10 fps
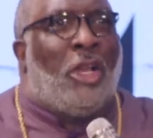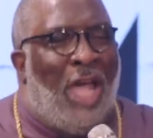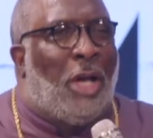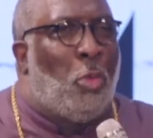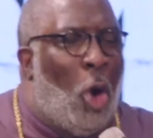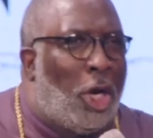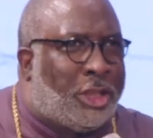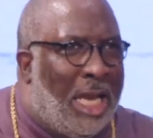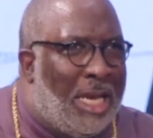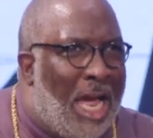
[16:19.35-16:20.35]
that
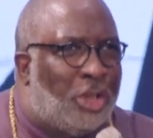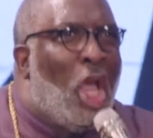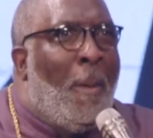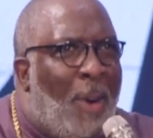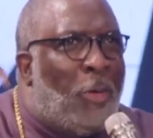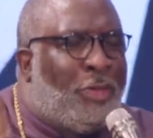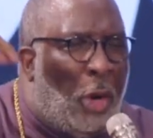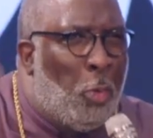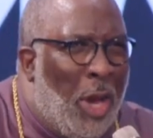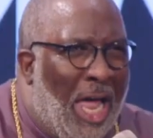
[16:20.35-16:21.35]
works in us both
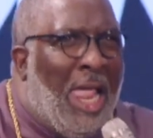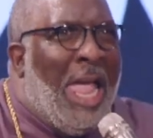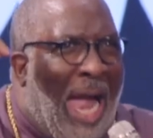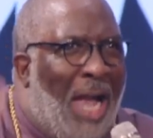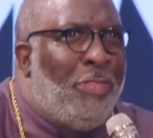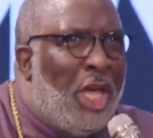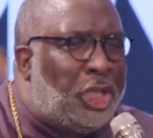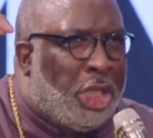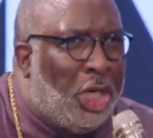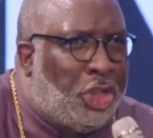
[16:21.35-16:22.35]
the will and the
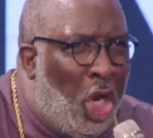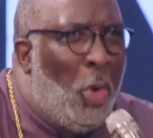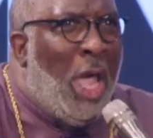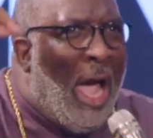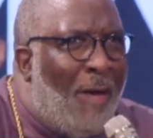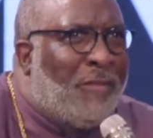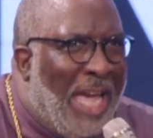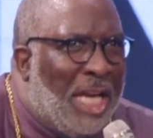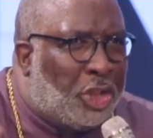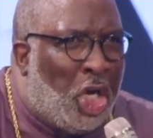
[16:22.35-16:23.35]
to-do of
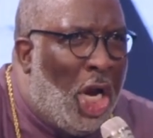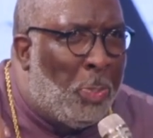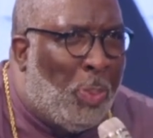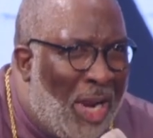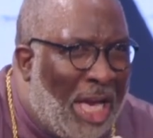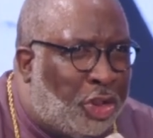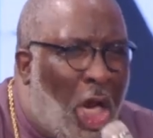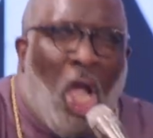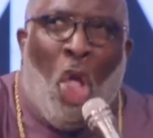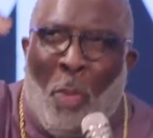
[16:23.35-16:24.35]
his good
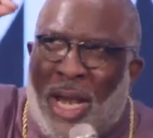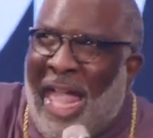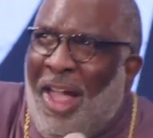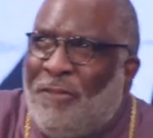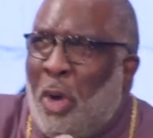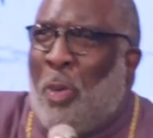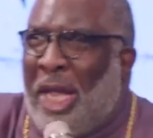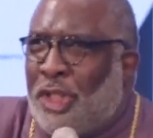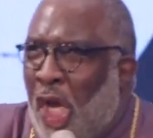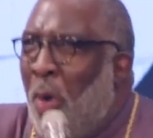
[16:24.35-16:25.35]
pleasure. Whatever
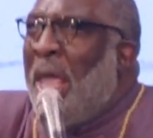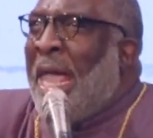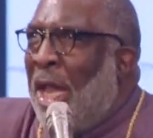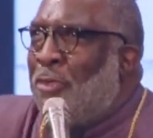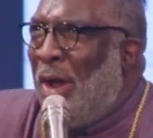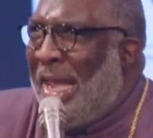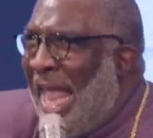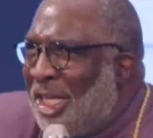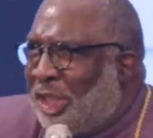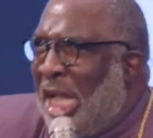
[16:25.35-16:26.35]
we do in
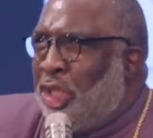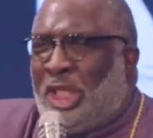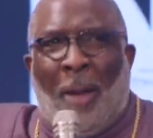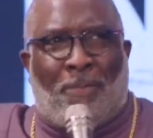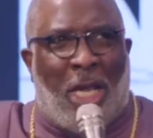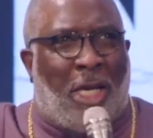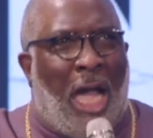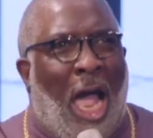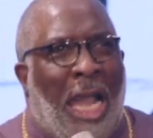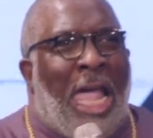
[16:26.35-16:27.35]
relationship to
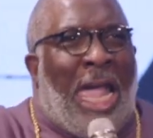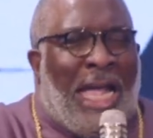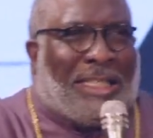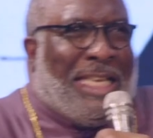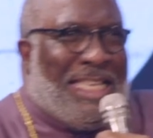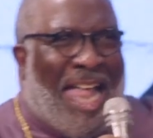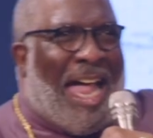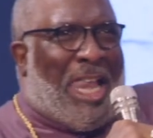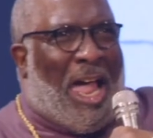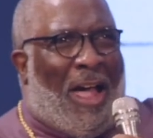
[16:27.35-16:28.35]
God is
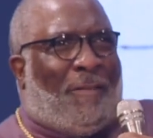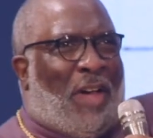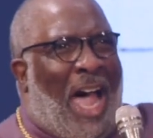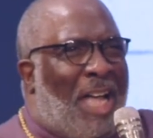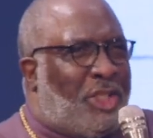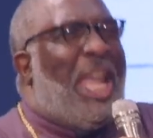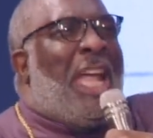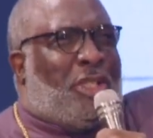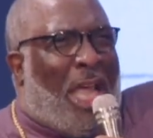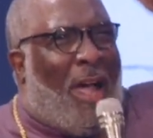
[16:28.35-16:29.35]
not of us,
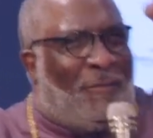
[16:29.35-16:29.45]
it's of